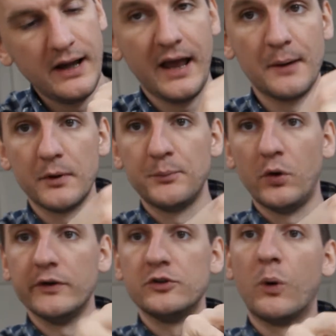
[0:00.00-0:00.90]
and I'm gonna
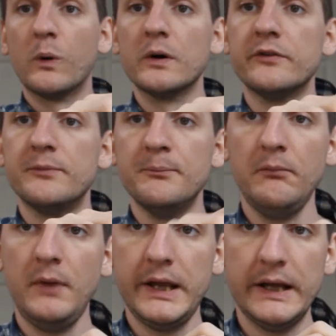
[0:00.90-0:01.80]
pull it towards
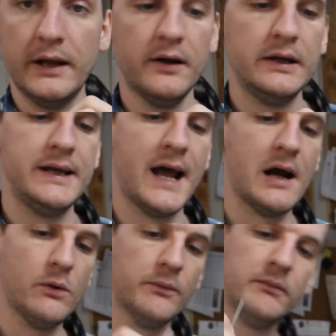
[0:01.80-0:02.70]
me
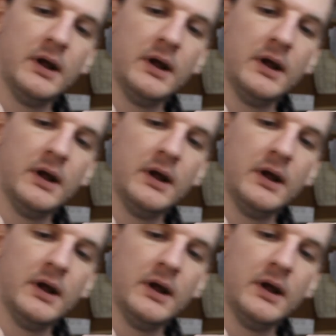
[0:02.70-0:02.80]
now.